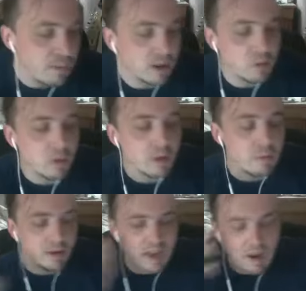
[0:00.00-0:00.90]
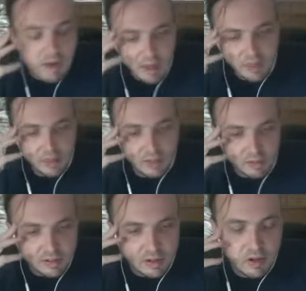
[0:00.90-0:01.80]
in the workplace. Now, I think
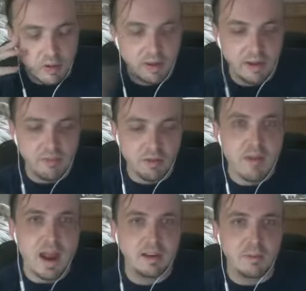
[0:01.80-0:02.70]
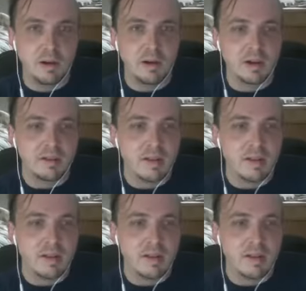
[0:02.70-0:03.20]
there's two, and from my experience,